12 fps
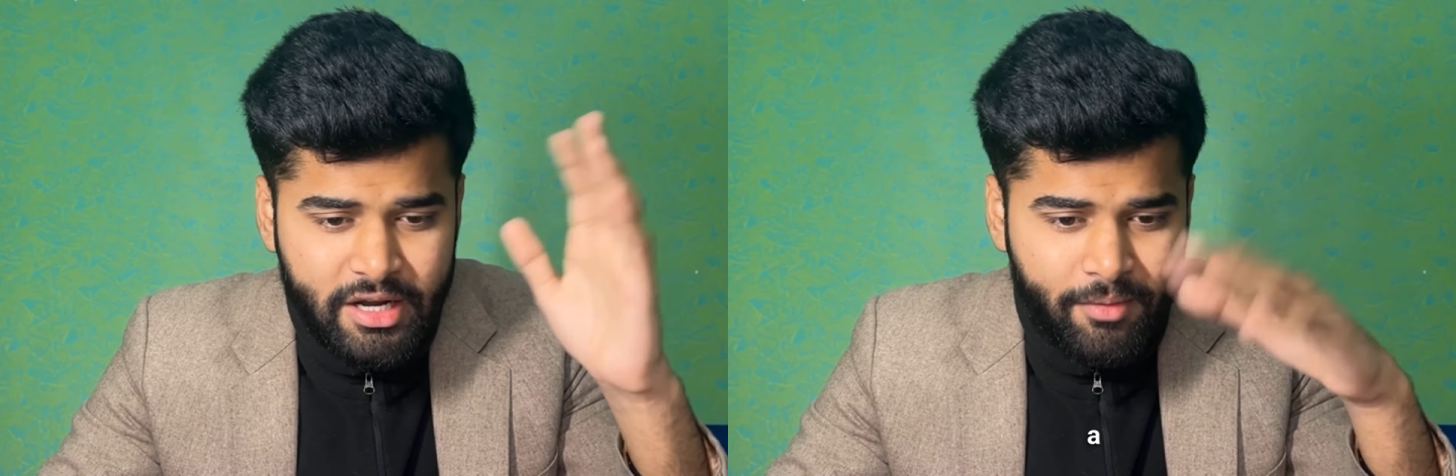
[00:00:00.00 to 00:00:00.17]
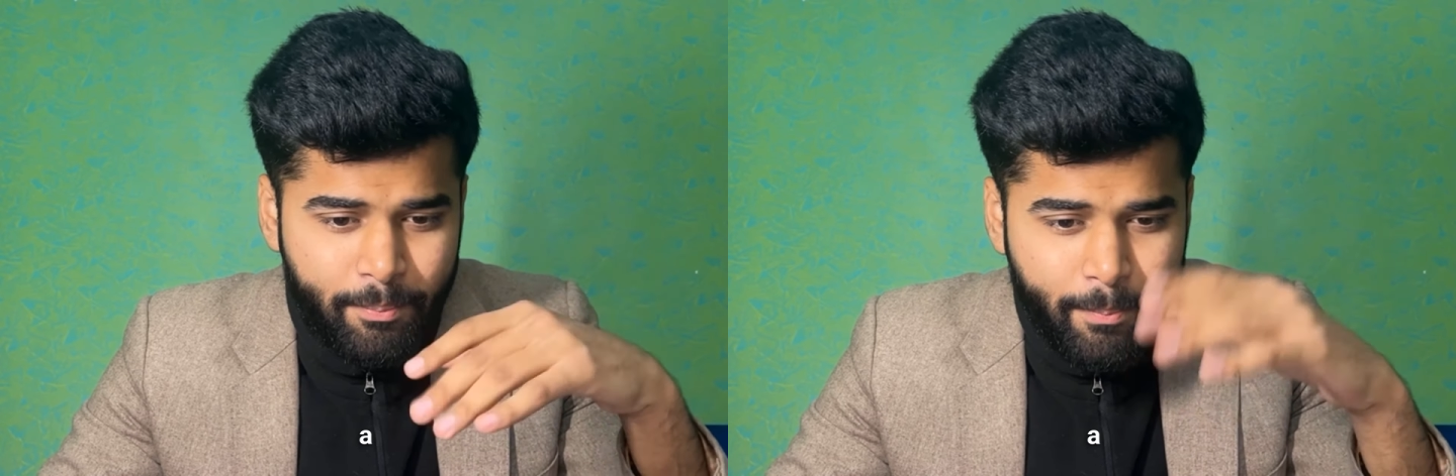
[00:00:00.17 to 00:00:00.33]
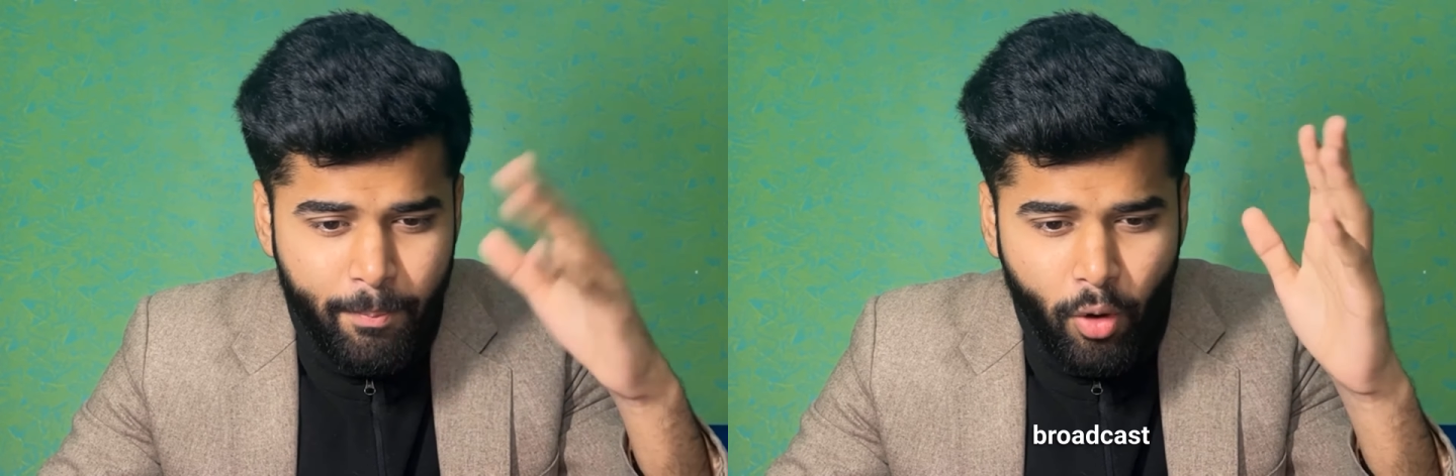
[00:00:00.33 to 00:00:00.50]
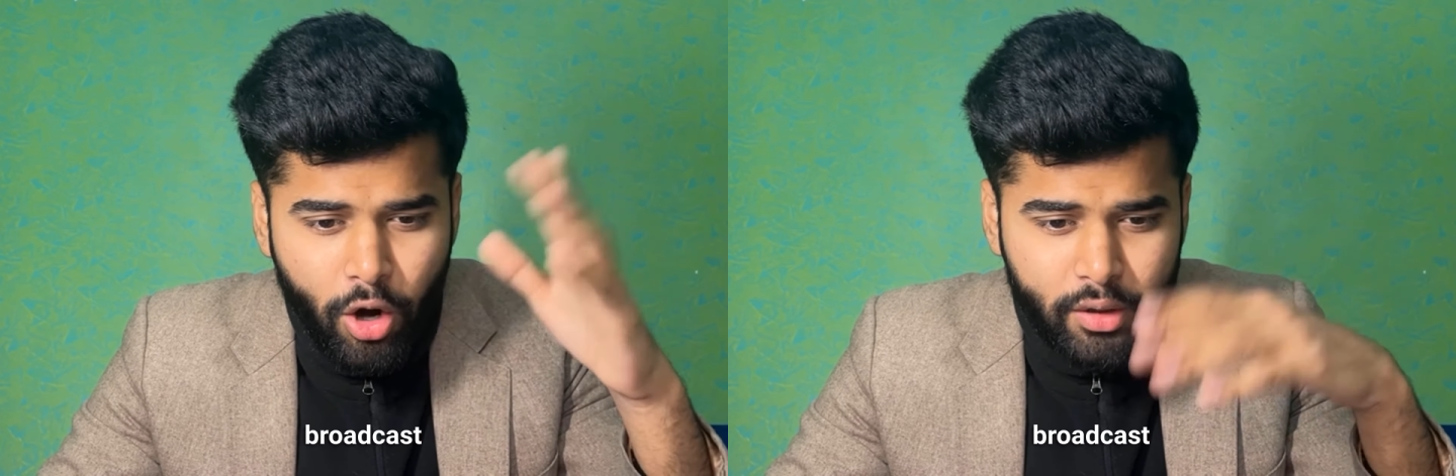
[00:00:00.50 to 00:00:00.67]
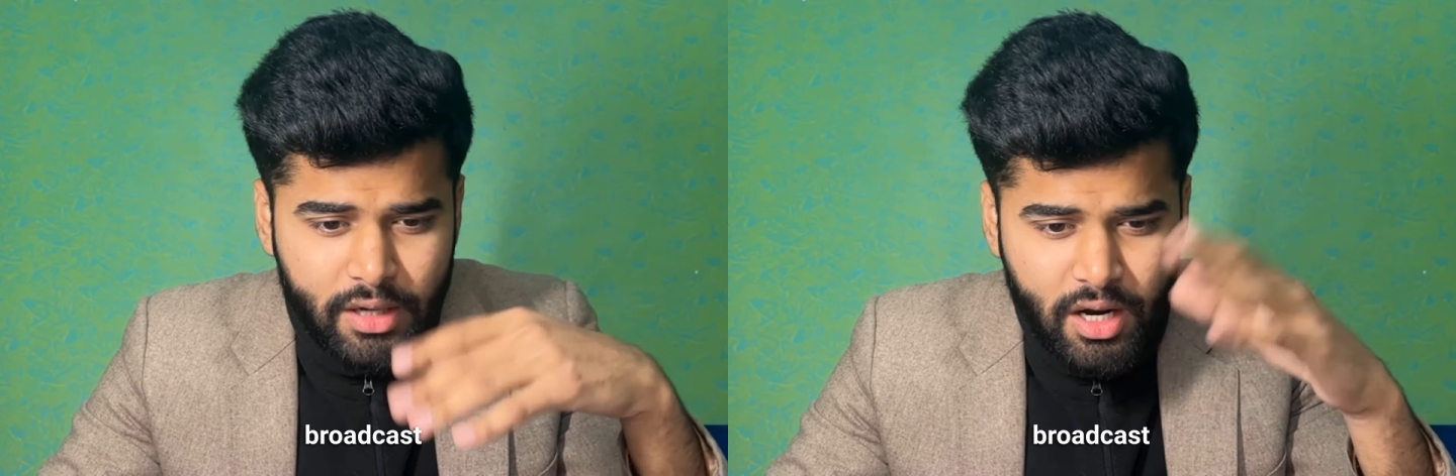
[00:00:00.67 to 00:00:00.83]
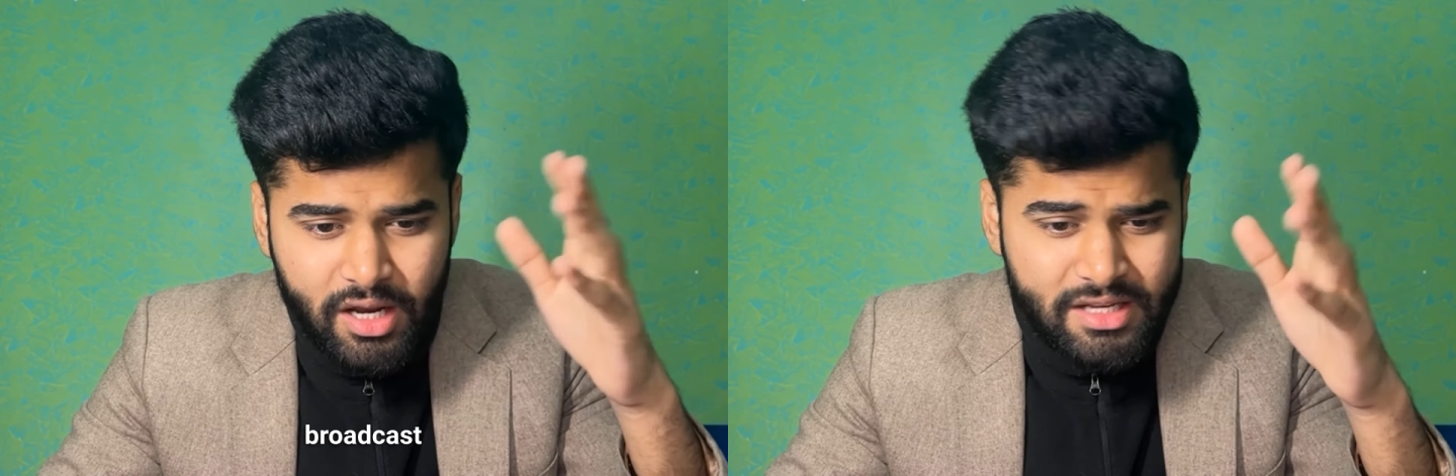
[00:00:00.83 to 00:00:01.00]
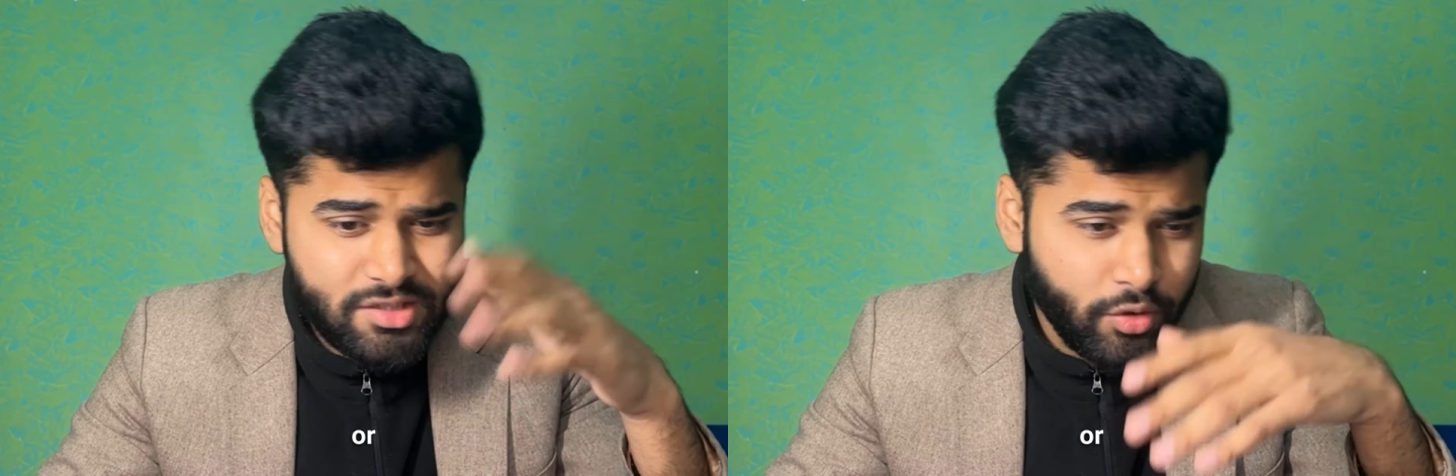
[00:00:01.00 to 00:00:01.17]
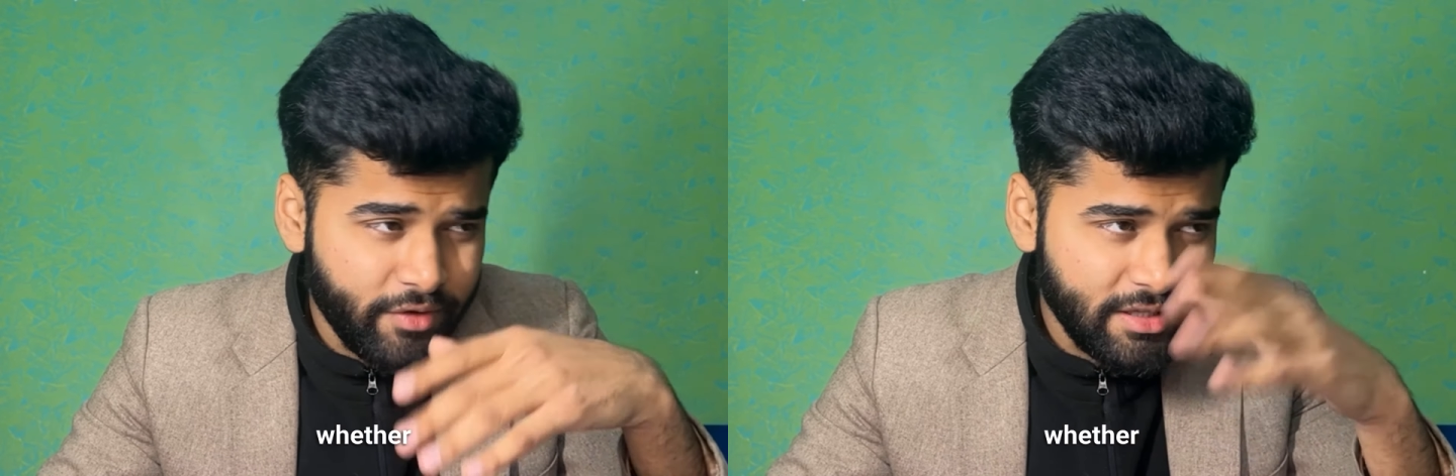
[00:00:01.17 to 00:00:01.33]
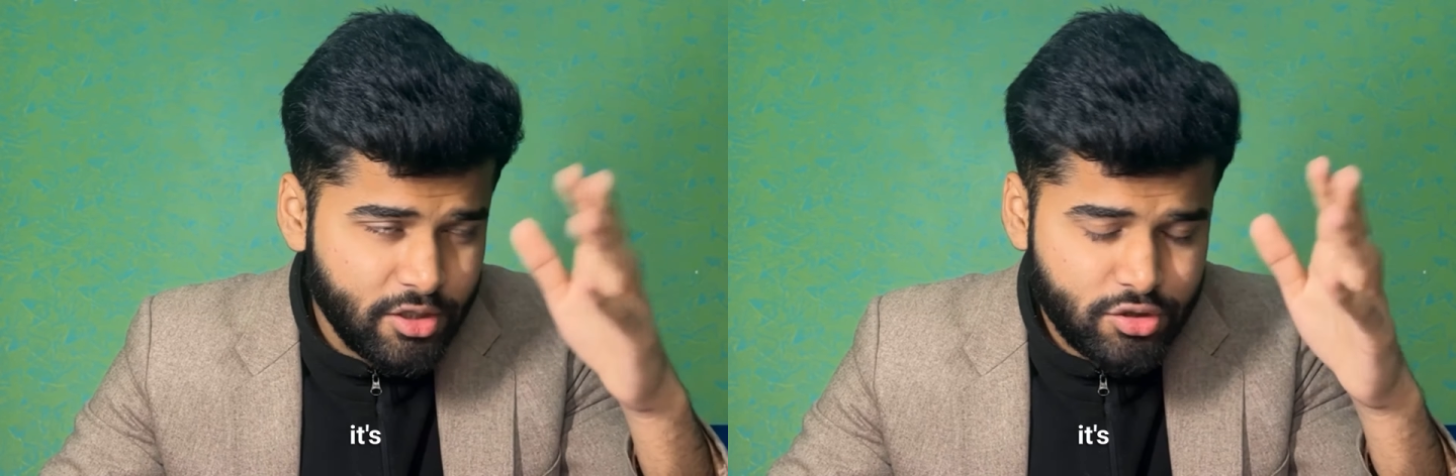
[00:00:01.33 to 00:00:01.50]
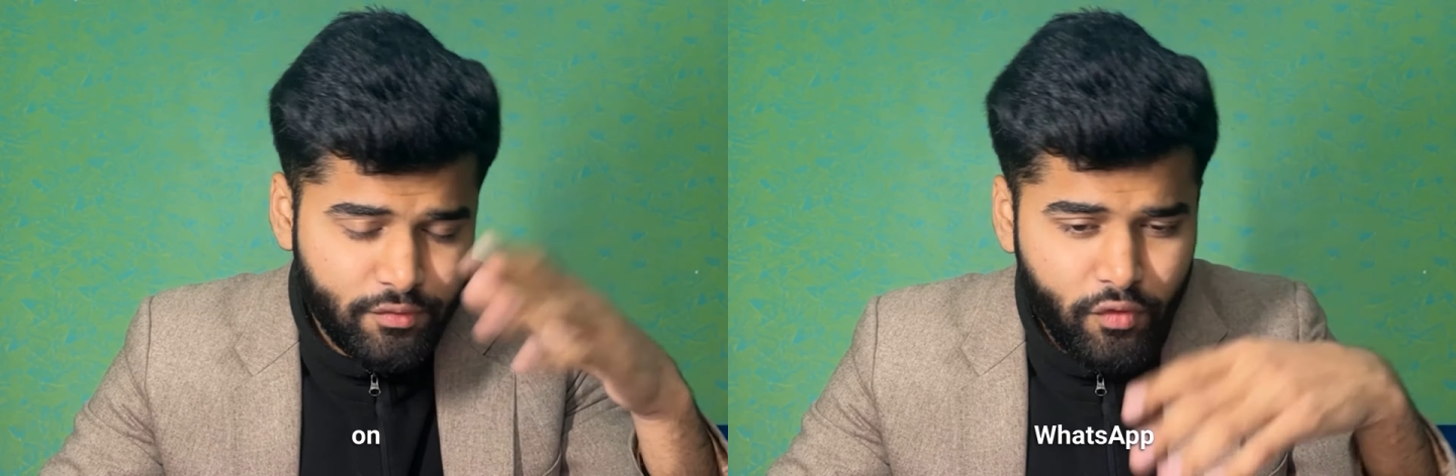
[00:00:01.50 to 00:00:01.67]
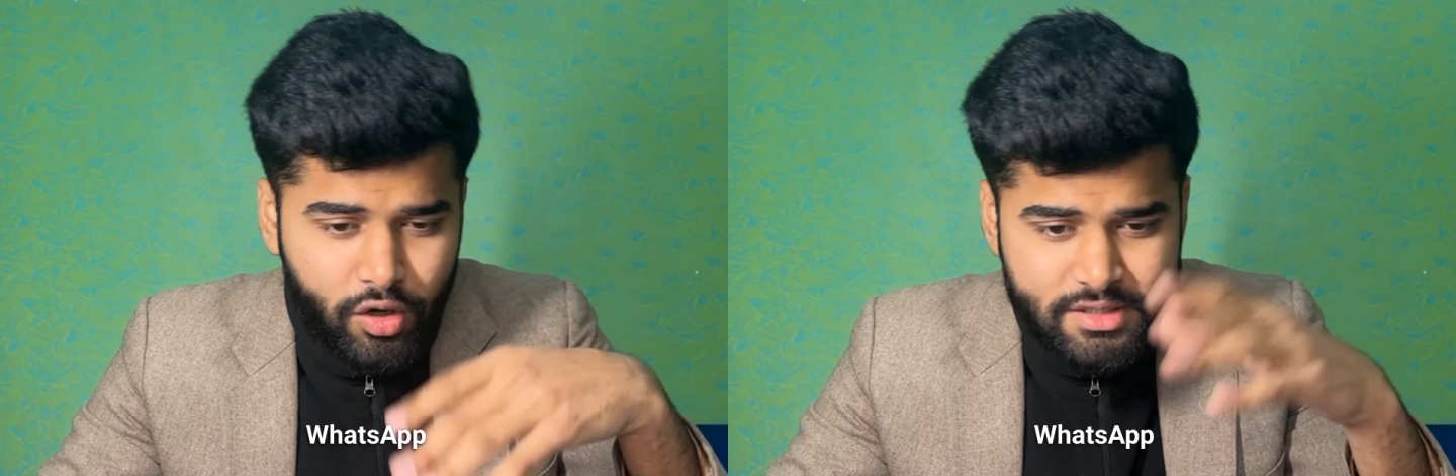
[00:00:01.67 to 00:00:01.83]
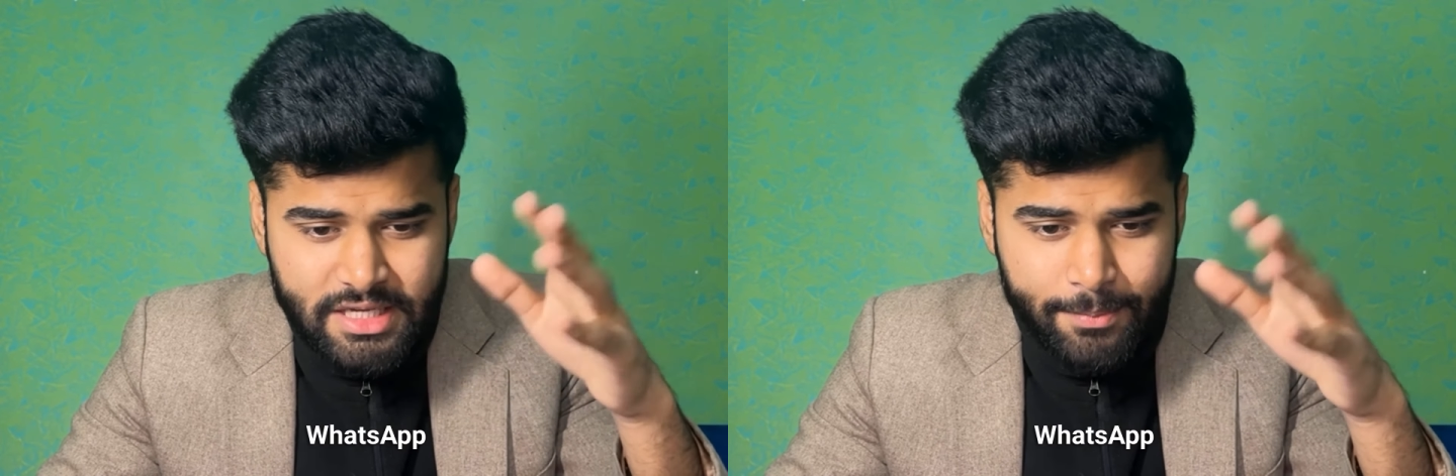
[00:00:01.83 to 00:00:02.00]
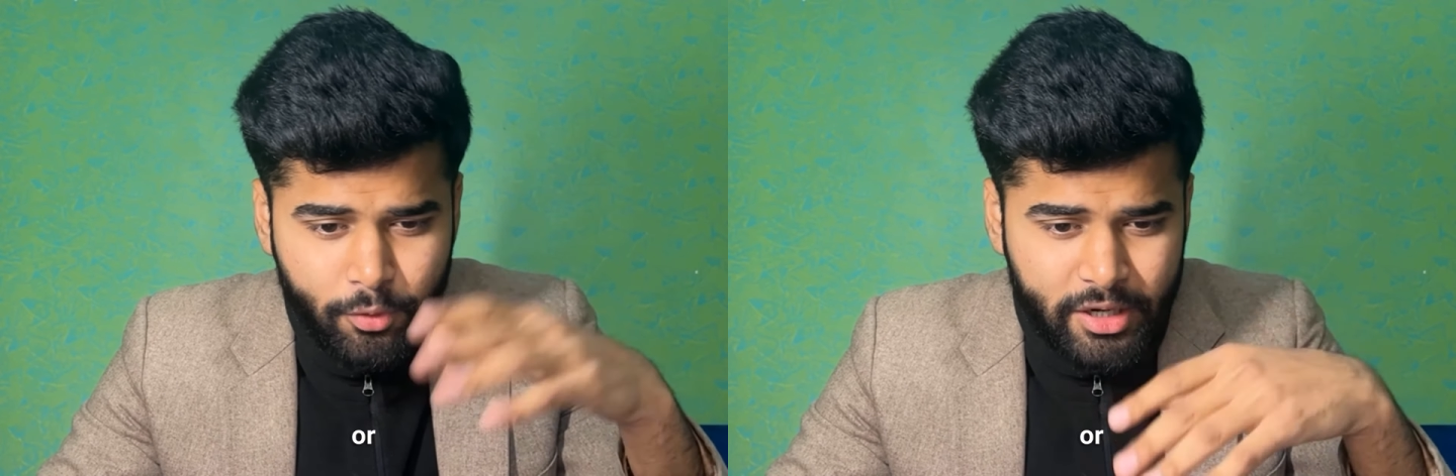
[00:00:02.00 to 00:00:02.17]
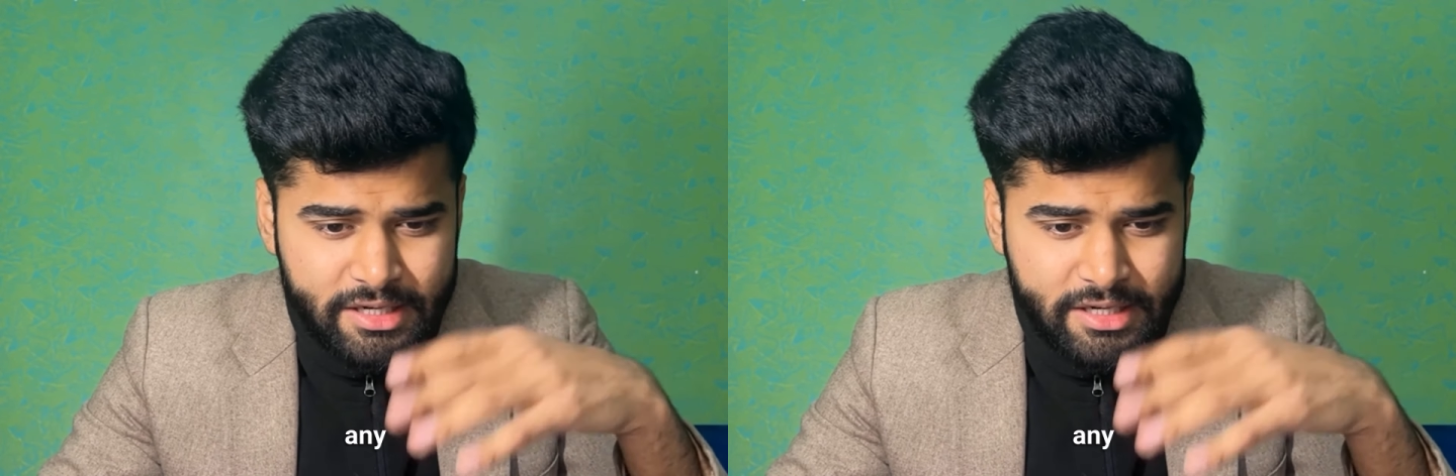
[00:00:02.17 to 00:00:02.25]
a broadcast or whether it's on whatsapp or